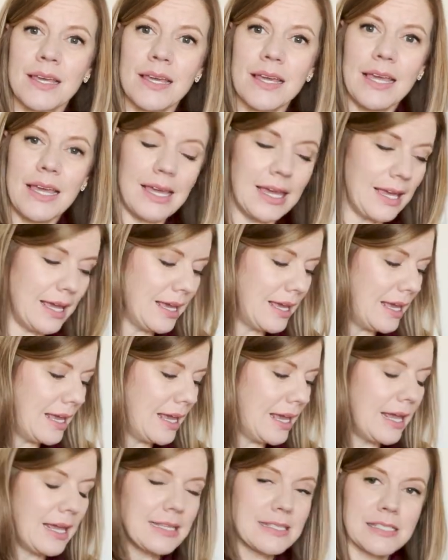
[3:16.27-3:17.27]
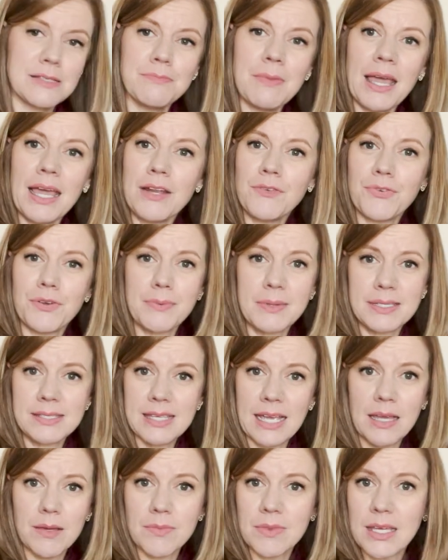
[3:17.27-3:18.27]
It, it's made from the
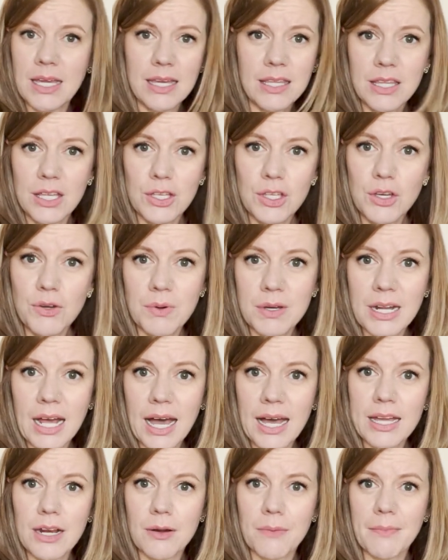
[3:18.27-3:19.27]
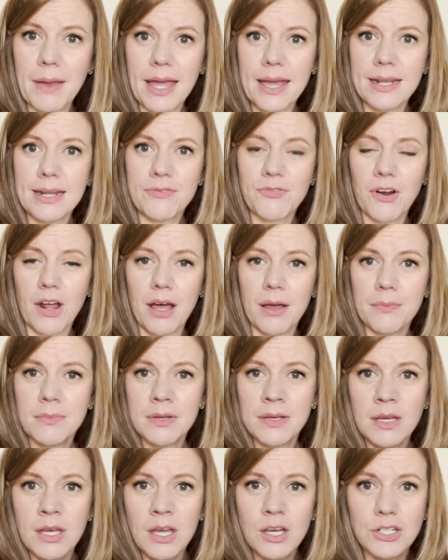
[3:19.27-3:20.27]
same thing that you and I are made from,
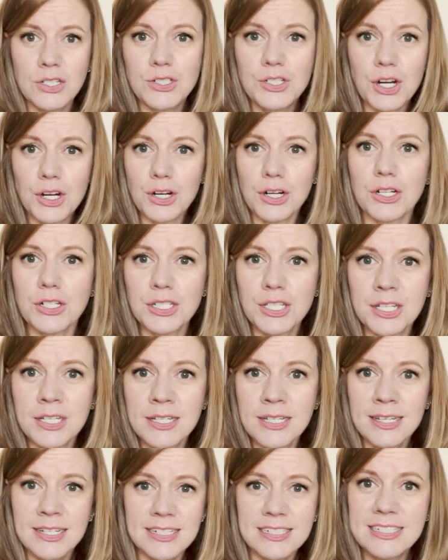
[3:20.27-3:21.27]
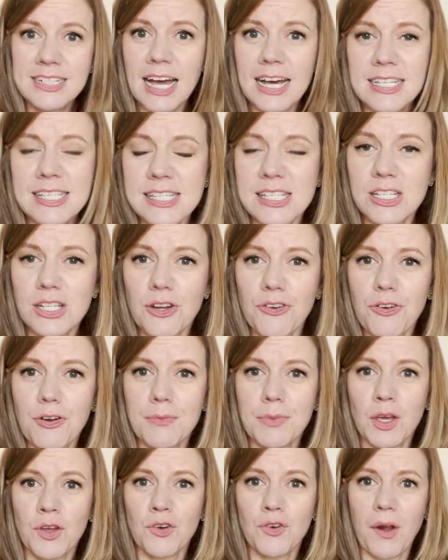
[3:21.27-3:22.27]
dirt dust from
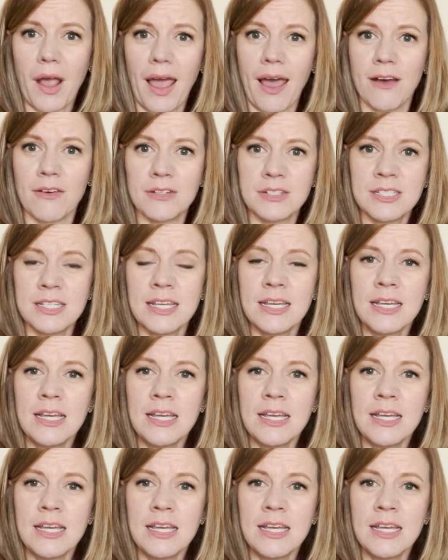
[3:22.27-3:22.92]
the ground.